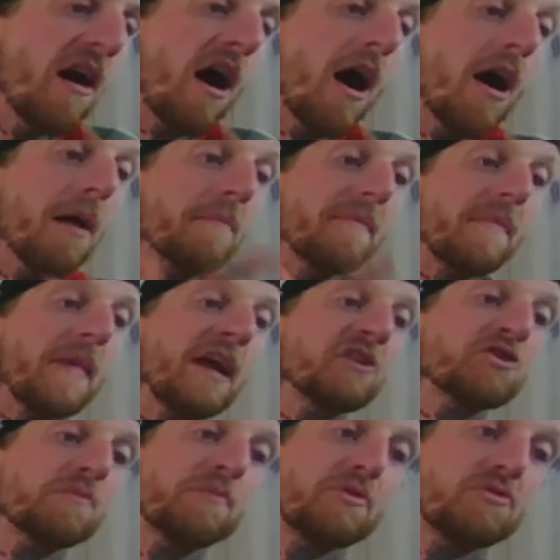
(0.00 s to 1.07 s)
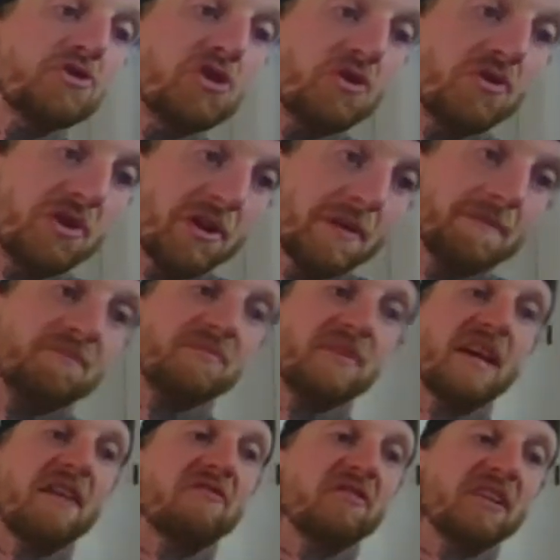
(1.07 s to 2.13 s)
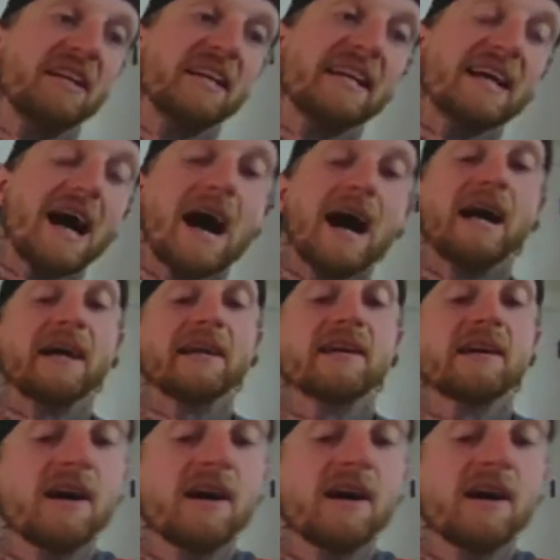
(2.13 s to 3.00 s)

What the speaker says: Andrew Booth Jr., definitely a guy.